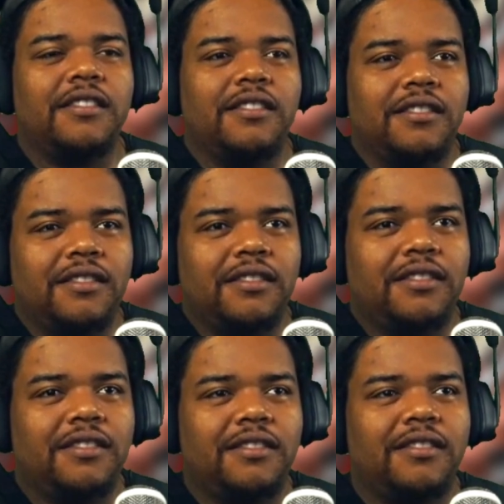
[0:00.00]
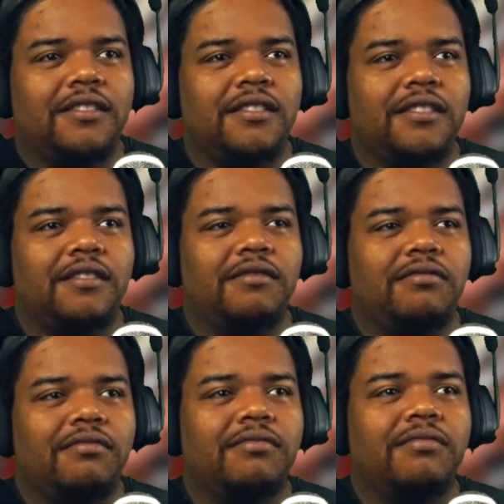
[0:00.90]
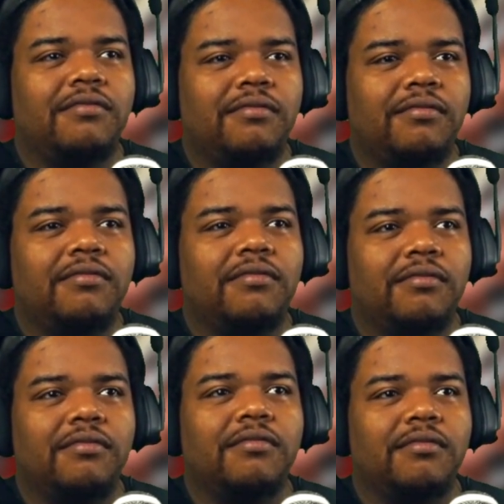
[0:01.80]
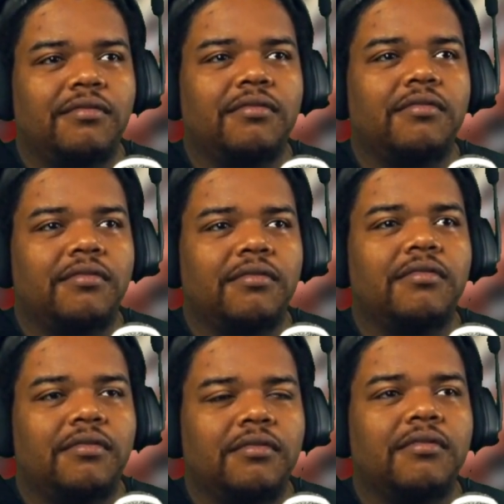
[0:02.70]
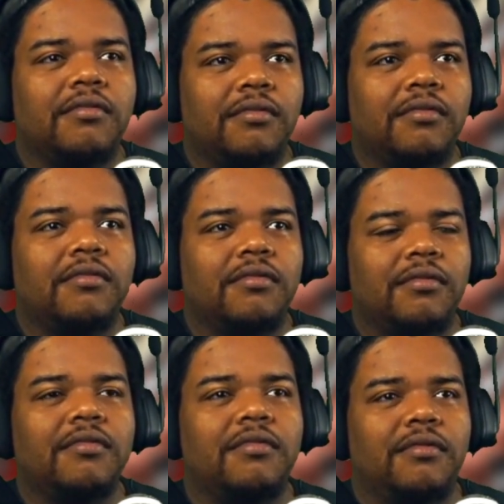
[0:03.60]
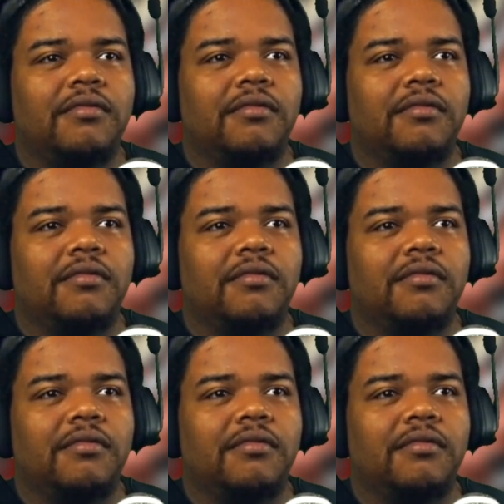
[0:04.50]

(not speaking)